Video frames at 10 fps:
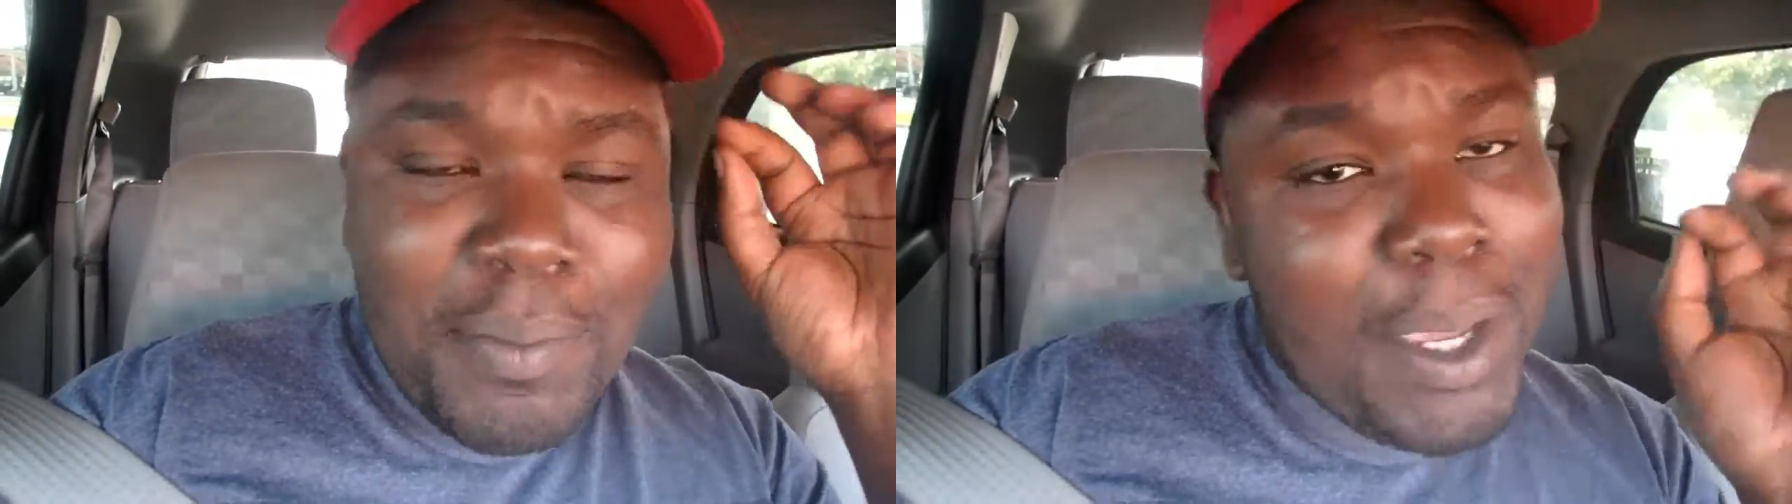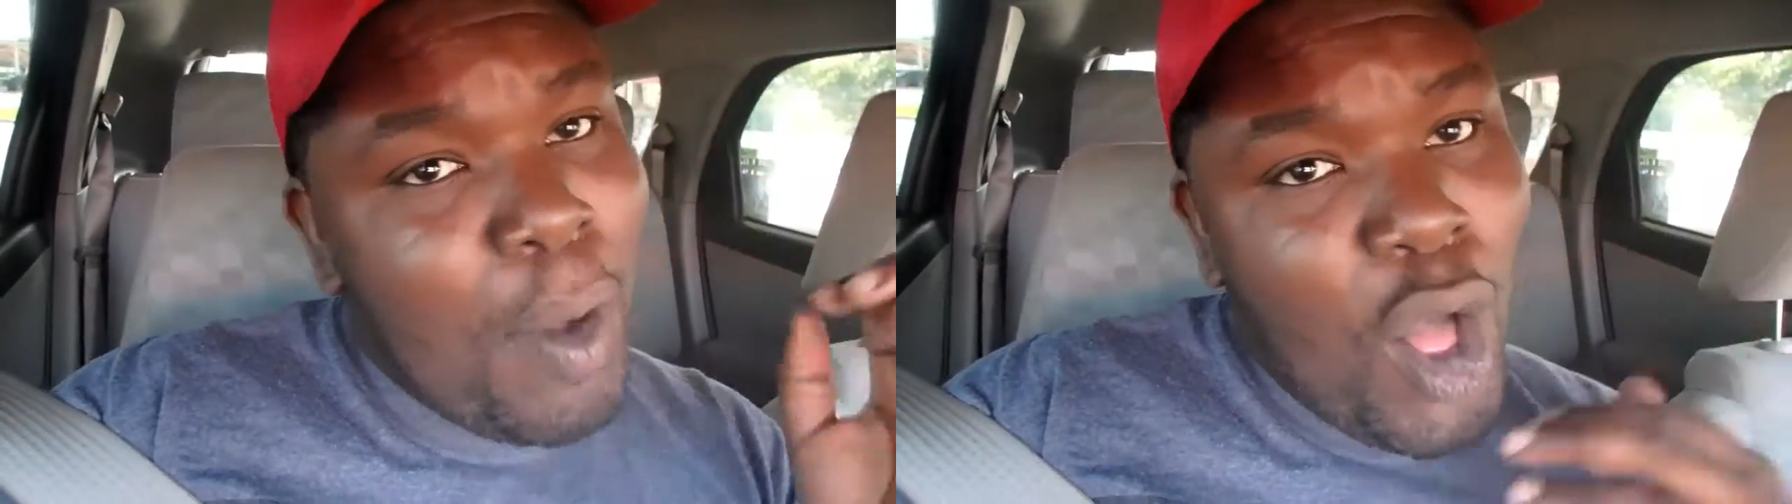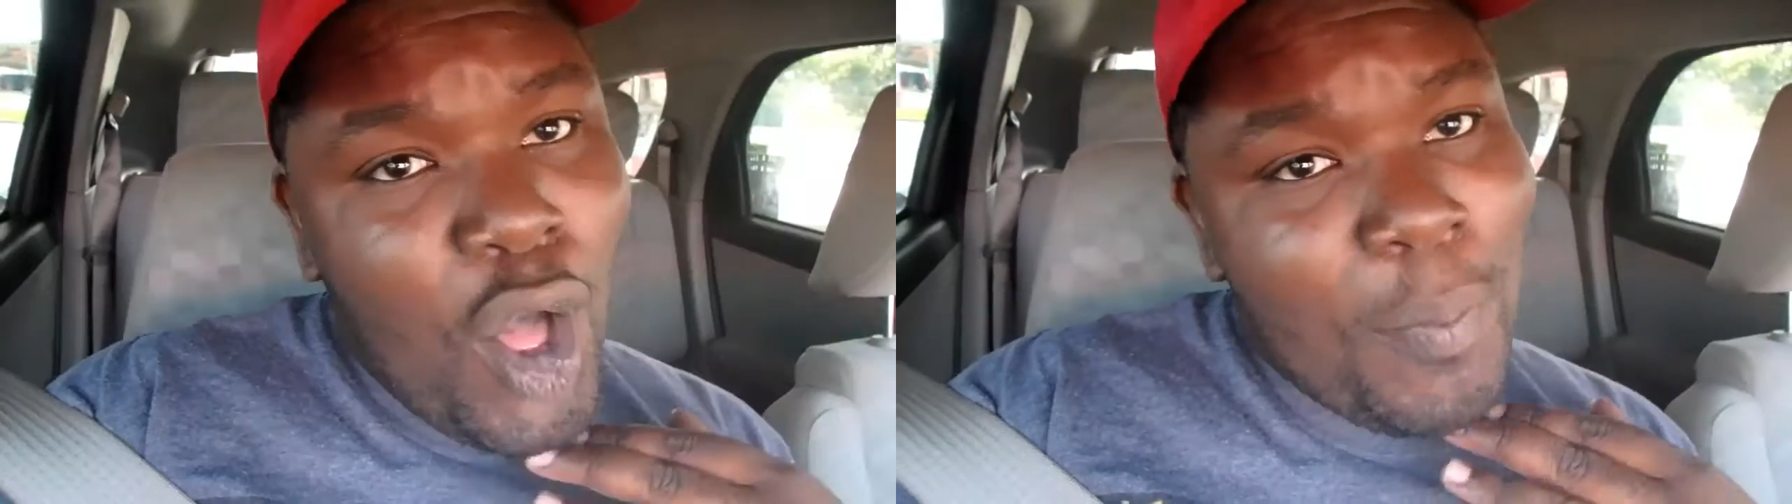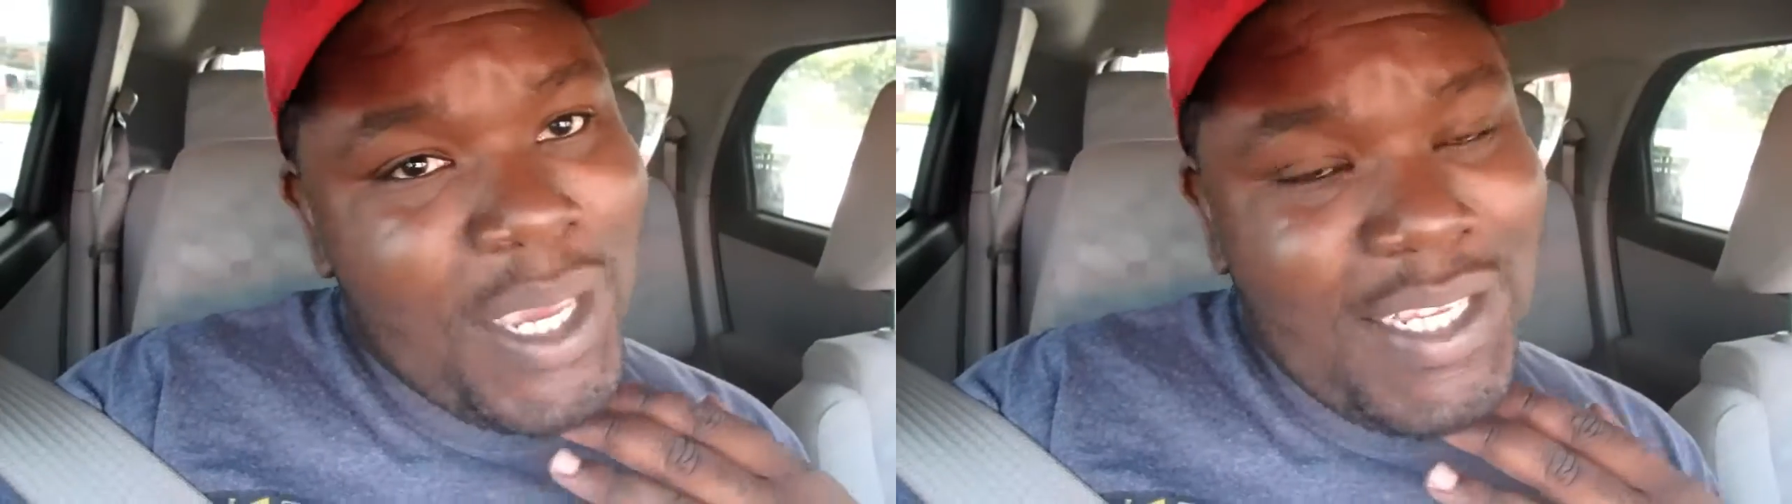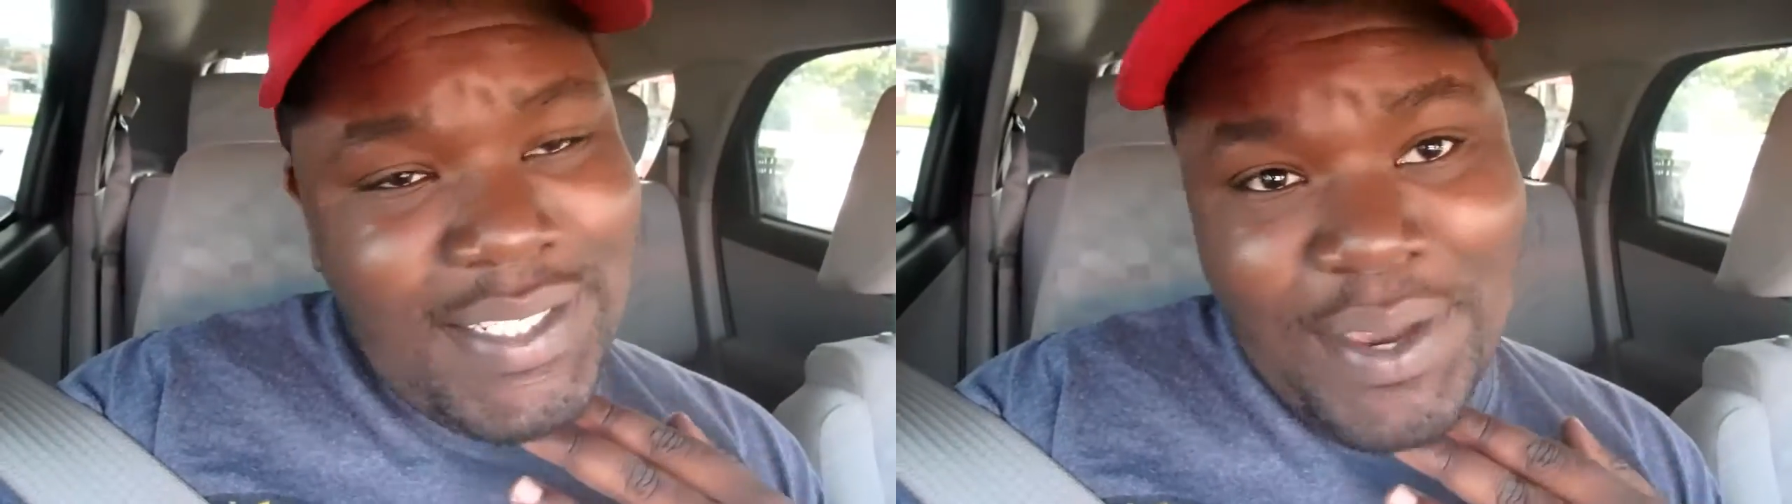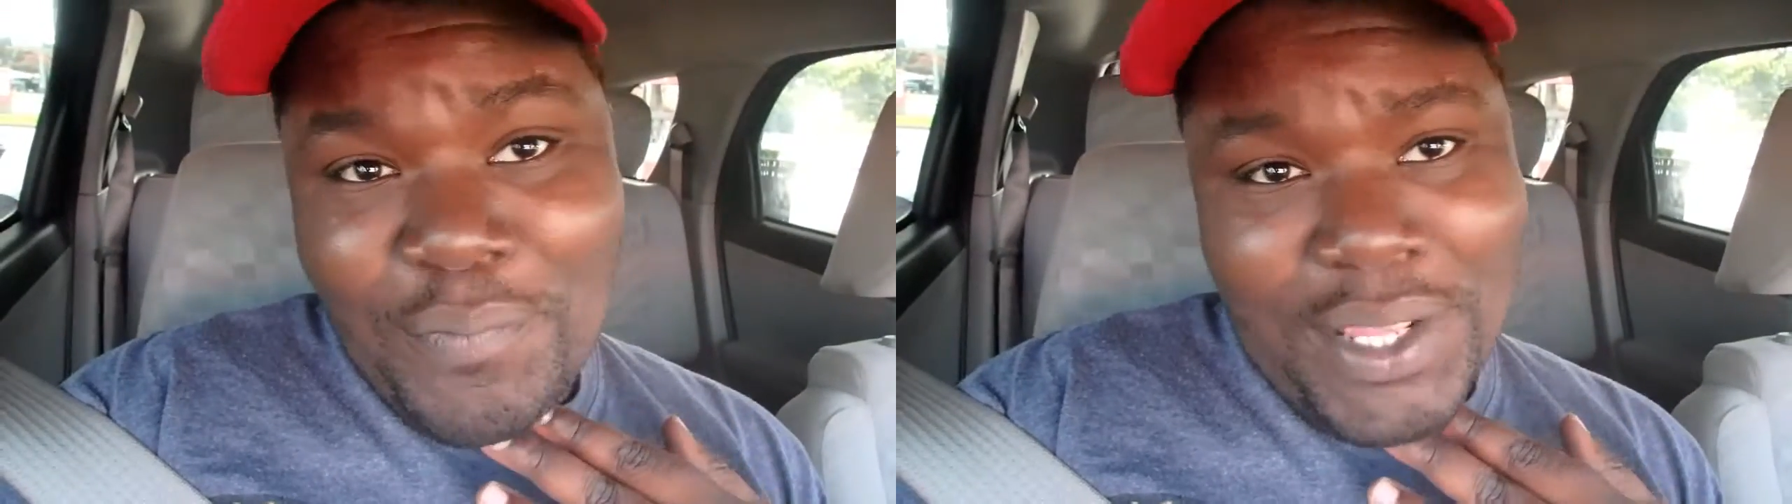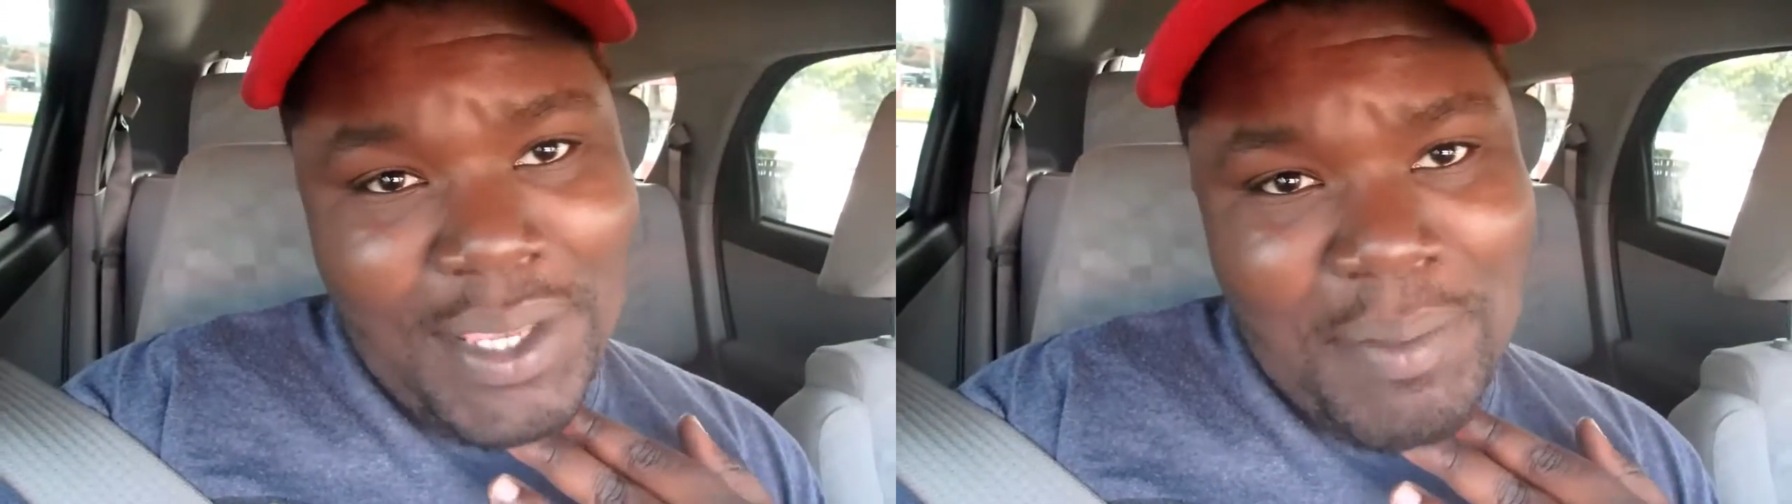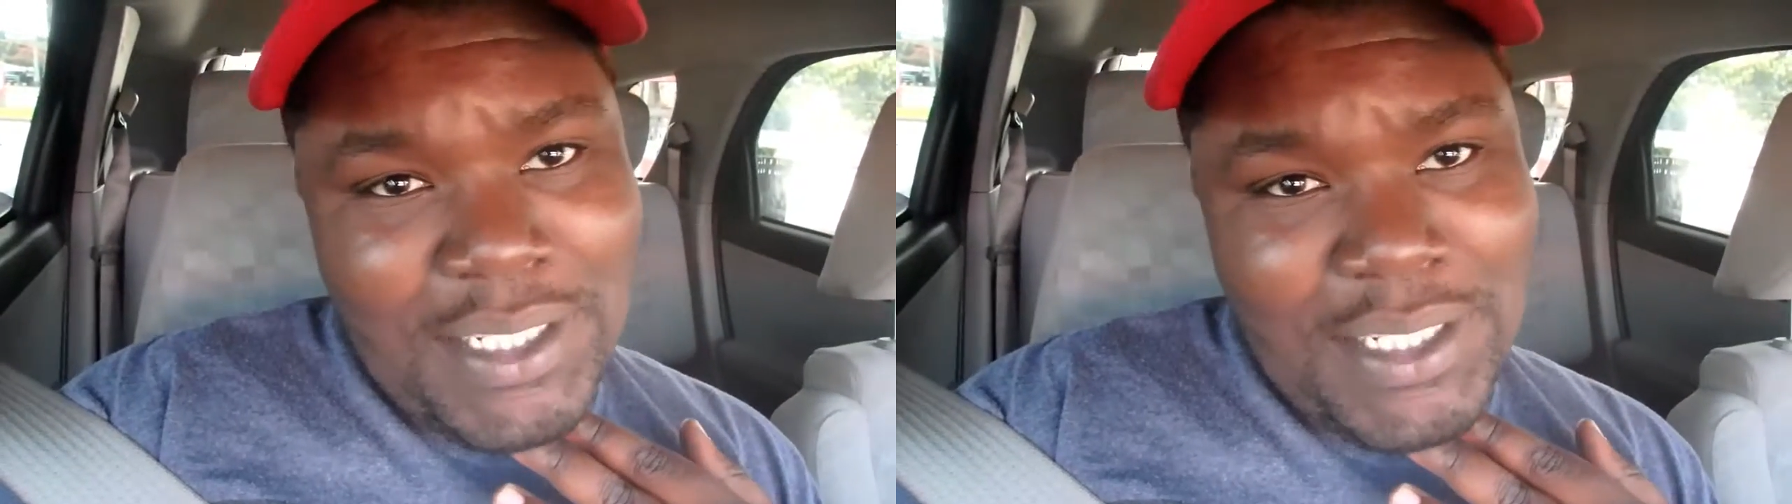my mom because I really